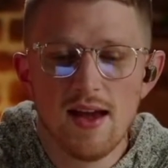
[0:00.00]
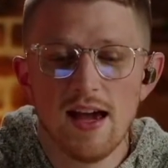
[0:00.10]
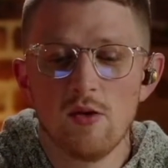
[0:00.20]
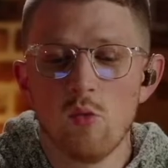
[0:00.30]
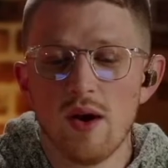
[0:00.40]

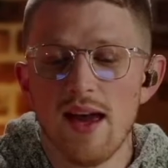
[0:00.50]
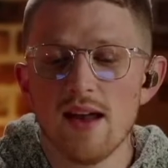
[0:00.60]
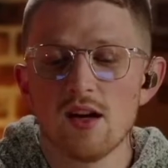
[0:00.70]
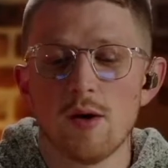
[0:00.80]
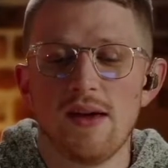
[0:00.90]
and we
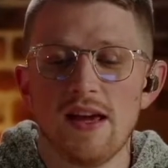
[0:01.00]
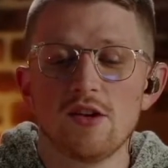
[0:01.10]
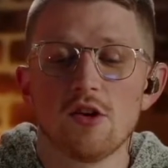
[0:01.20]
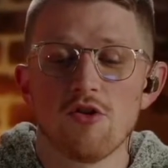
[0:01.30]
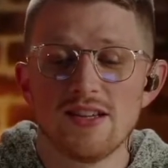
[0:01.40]
ended up
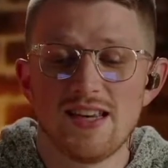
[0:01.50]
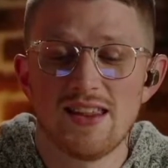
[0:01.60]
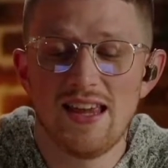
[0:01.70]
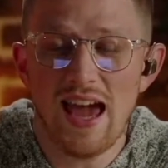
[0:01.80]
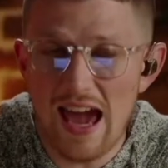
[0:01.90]
increasing
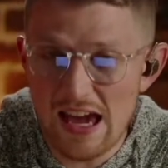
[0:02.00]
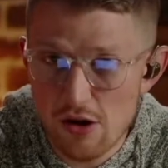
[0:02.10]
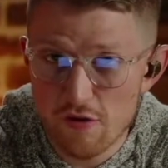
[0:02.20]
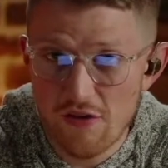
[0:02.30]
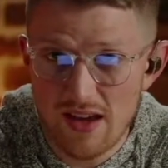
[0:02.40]
the
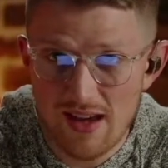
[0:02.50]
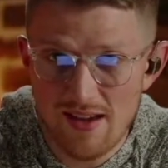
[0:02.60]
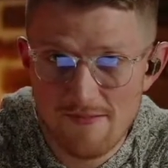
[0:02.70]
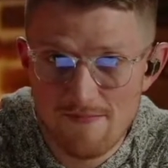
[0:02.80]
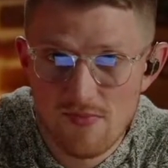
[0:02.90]

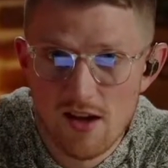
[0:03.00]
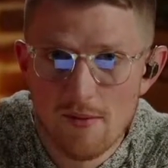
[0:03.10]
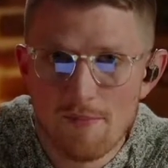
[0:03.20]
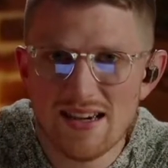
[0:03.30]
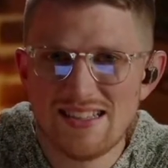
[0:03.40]
AOV
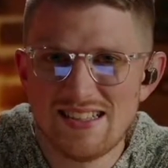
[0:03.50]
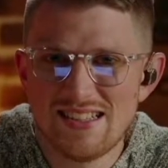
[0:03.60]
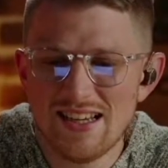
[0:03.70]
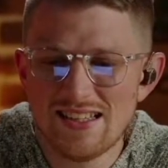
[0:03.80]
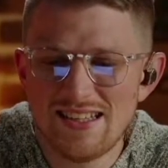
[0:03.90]
by
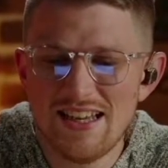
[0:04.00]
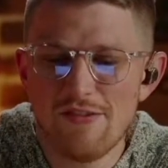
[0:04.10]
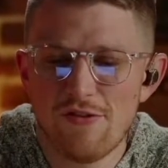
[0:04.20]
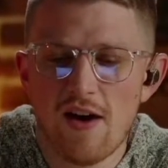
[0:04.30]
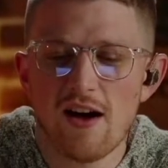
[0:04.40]

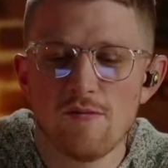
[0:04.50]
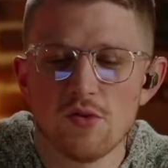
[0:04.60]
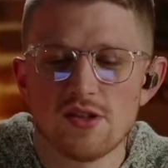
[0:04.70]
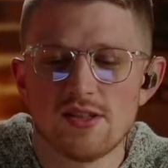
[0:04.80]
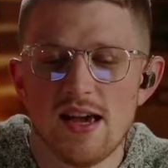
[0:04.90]

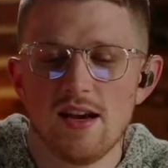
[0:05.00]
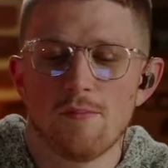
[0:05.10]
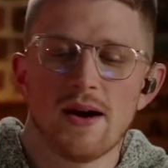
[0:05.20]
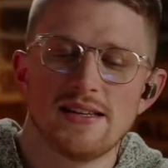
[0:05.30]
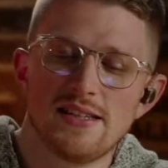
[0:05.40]
65%
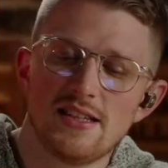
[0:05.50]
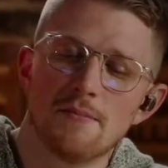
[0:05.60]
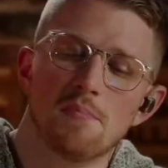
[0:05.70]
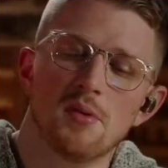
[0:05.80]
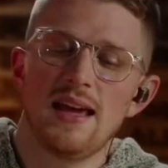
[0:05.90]
by
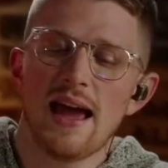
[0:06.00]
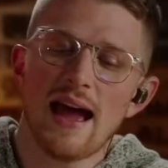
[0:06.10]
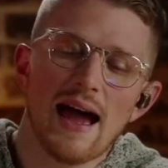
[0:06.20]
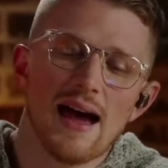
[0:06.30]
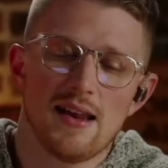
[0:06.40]
simply
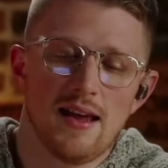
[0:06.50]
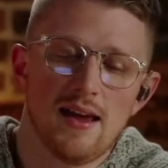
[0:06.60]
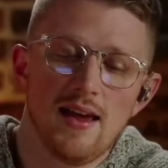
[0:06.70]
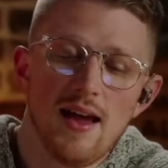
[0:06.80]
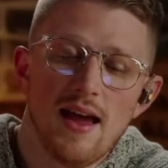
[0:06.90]

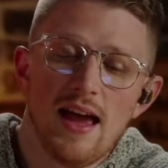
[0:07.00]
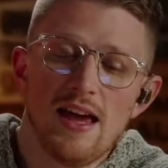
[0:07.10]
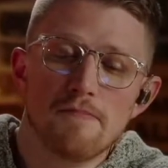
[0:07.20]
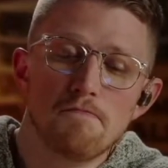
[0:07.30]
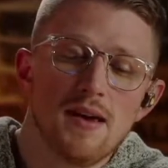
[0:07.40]
adding
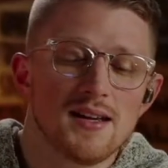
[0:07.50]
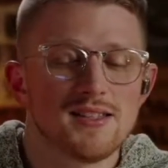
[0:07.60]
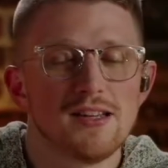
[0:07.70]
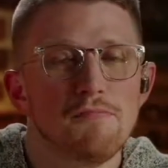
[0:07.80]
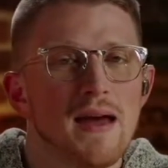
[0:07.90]
a
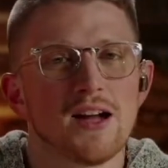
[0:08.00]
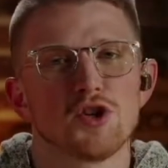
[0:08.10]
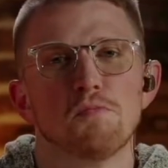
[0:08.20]
mix and match